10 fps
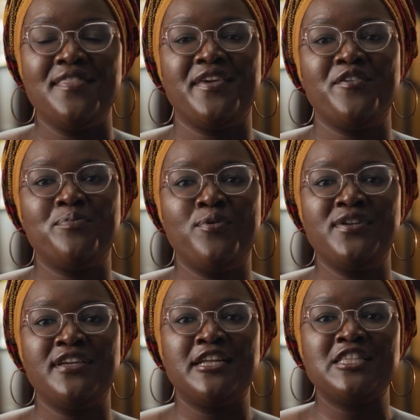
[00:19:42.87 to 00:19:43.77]
They
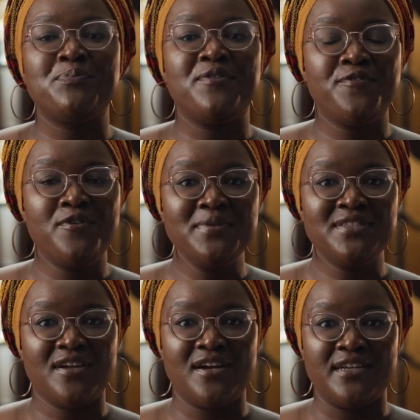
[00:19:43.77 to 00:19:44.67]
report against performance
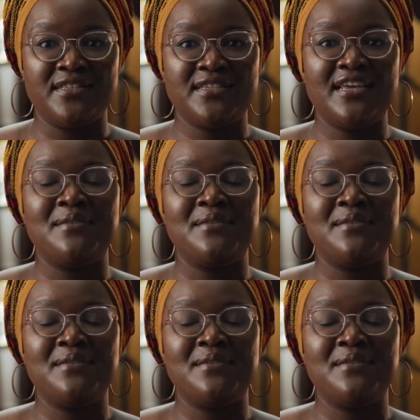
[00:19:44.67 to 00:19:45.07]
targets